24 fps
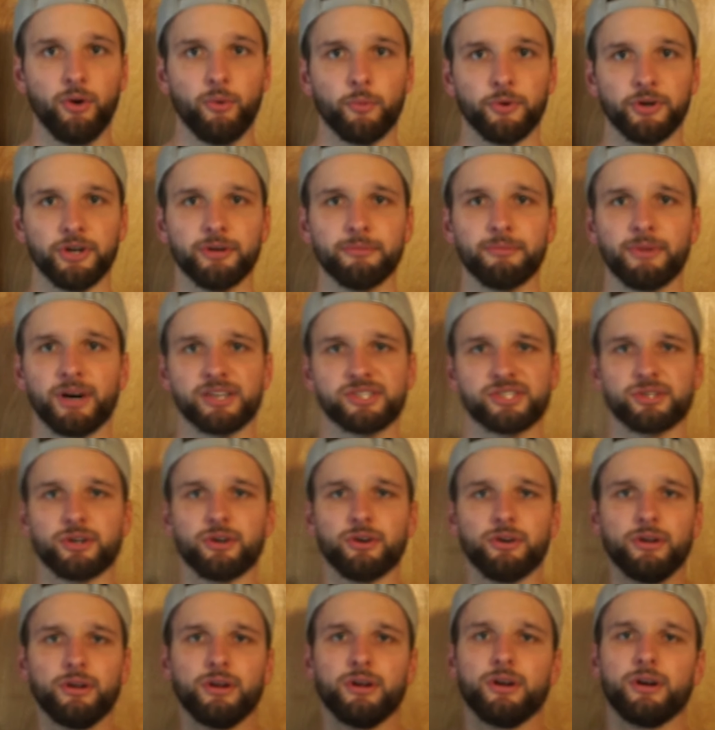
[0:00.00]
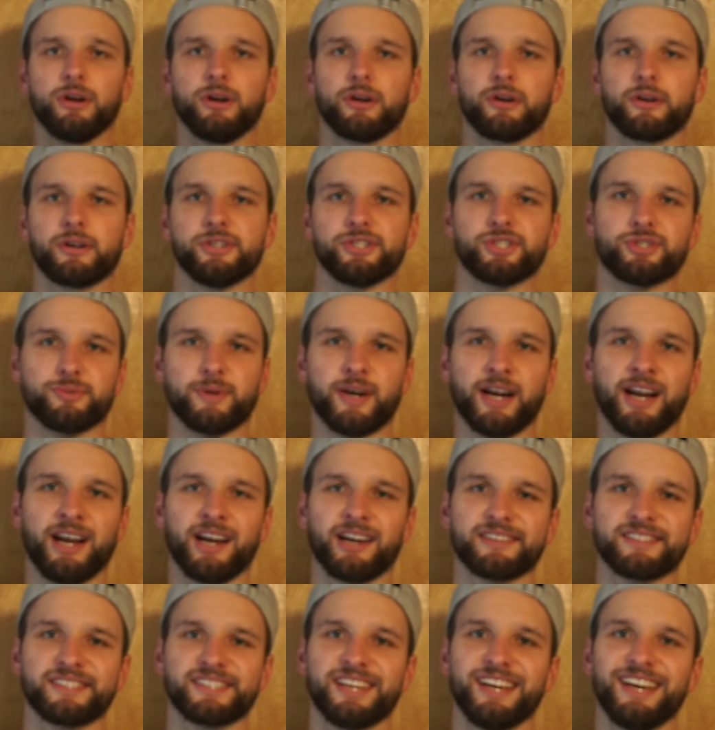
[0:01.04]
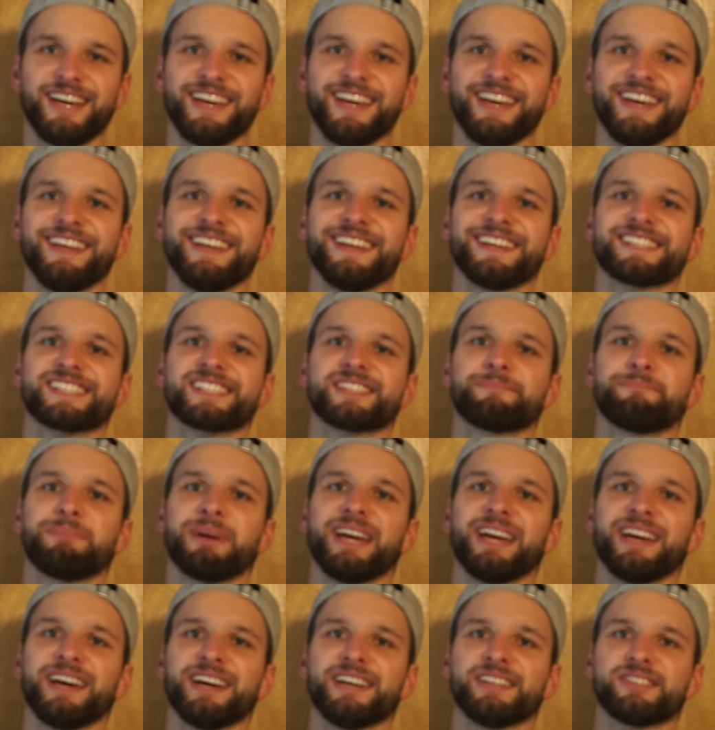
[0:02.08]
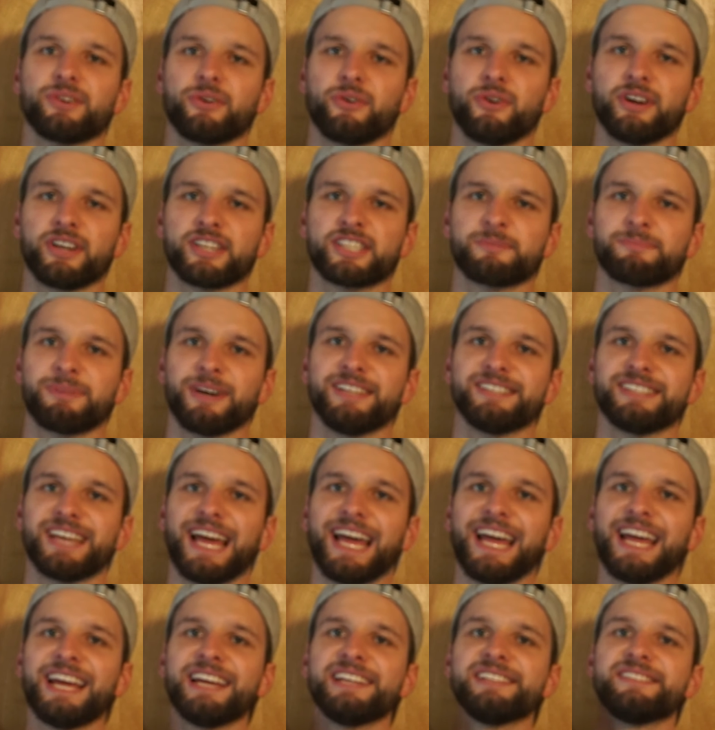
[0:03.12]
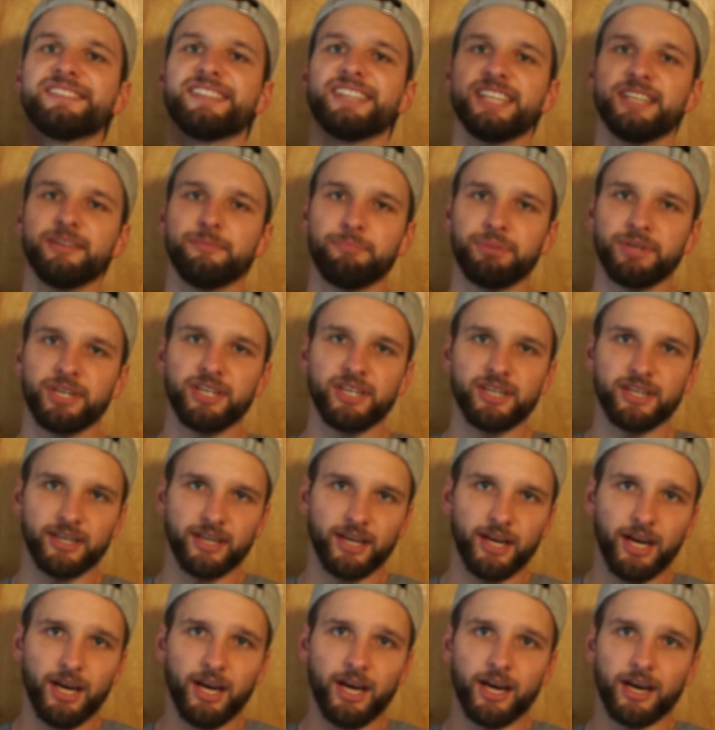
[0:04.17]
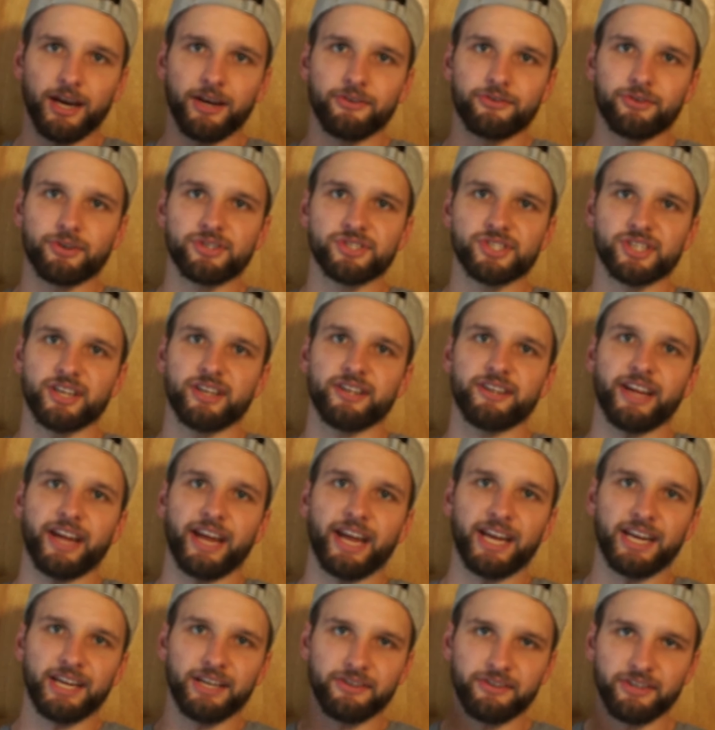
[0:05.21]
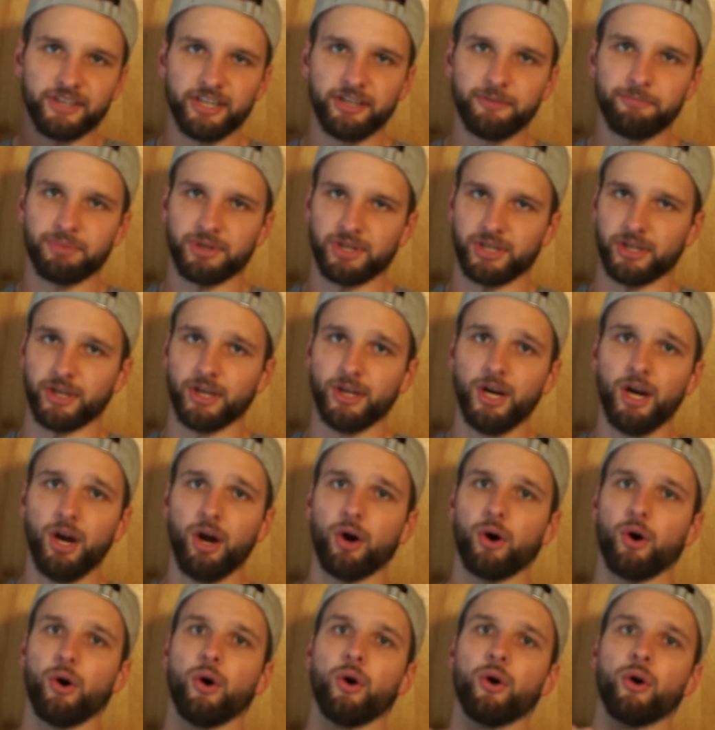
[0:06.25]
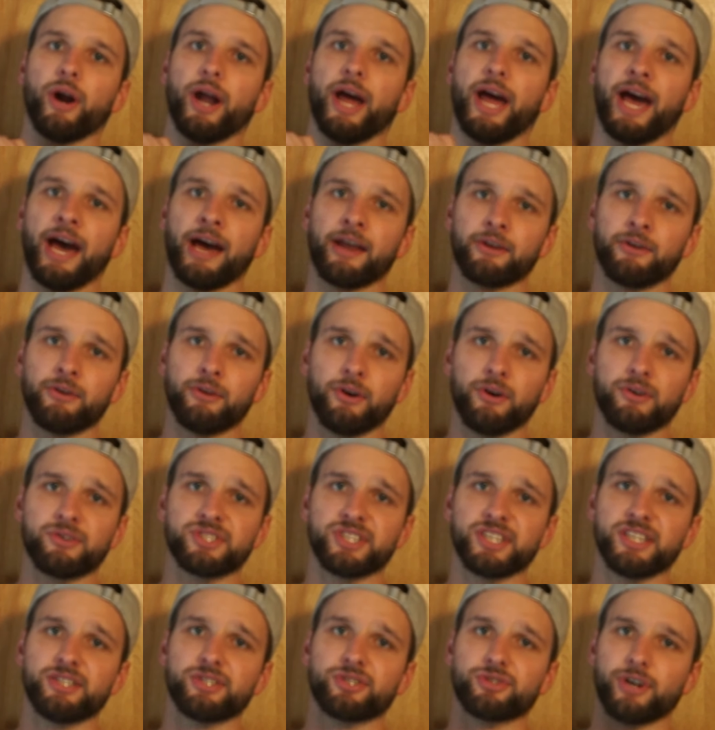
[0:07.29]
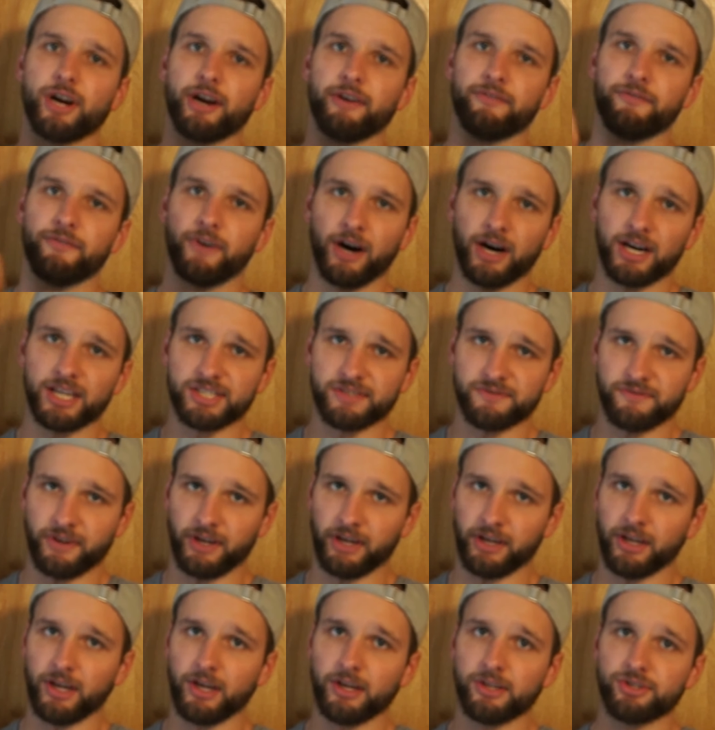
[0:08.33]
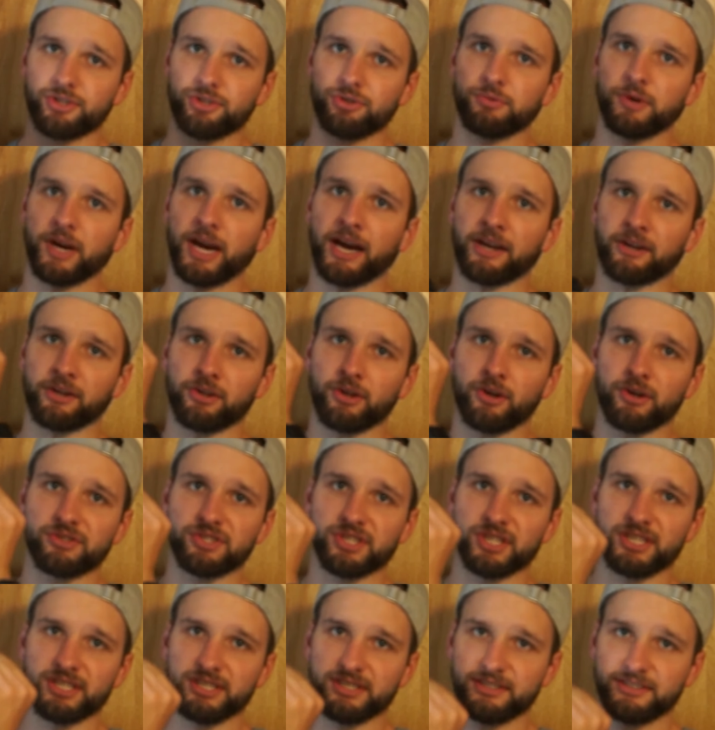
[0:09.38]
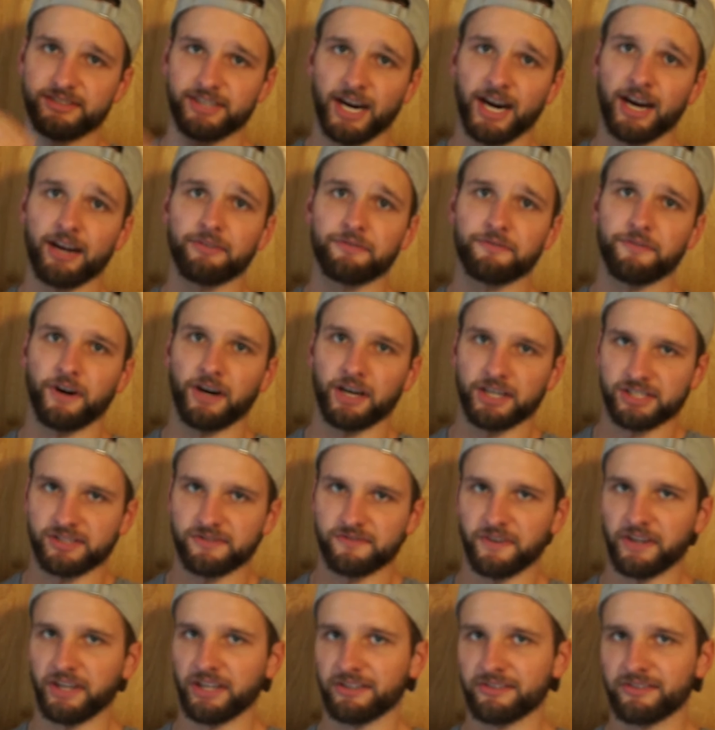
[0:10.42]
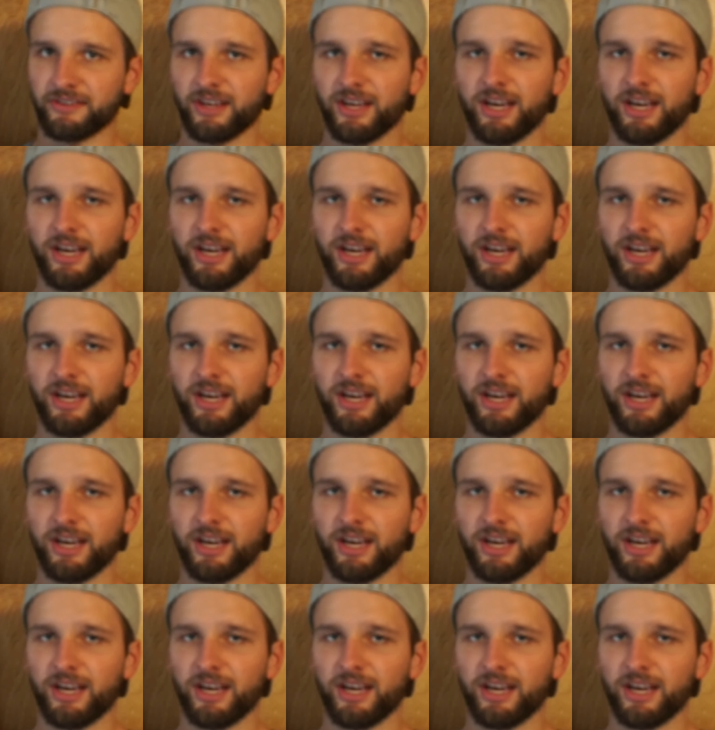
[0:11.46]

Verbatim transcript: When your muscle contracts, it expands or expends ATP and turns it into ADP or adenosine triphosphate to adenosine diphosphate.